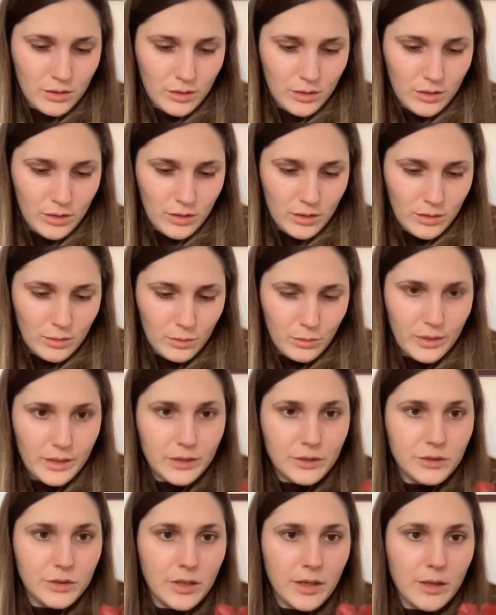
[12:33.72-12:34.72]
Where
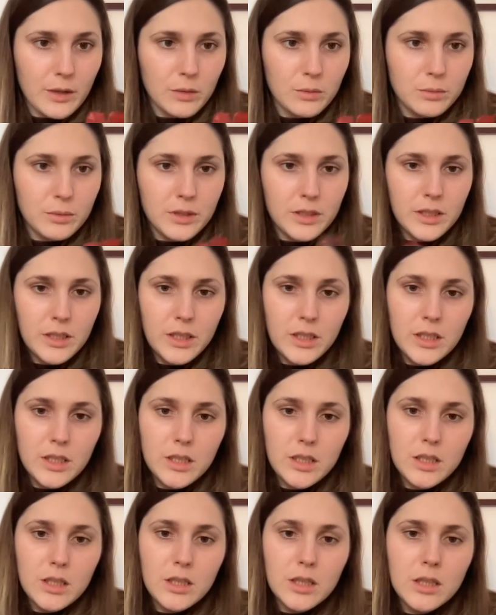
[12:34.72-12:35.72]
should I open it?
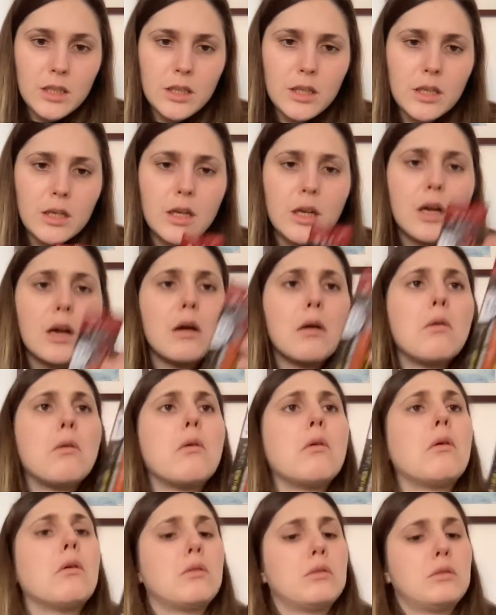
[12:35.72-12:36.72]

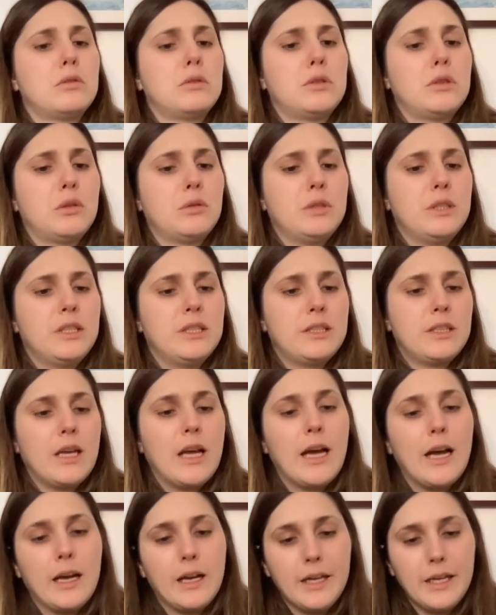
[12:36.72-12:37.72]
So this,
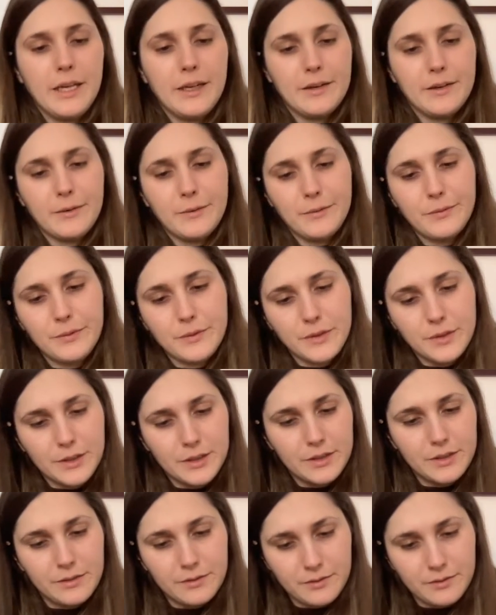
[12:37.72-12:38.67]
here, good.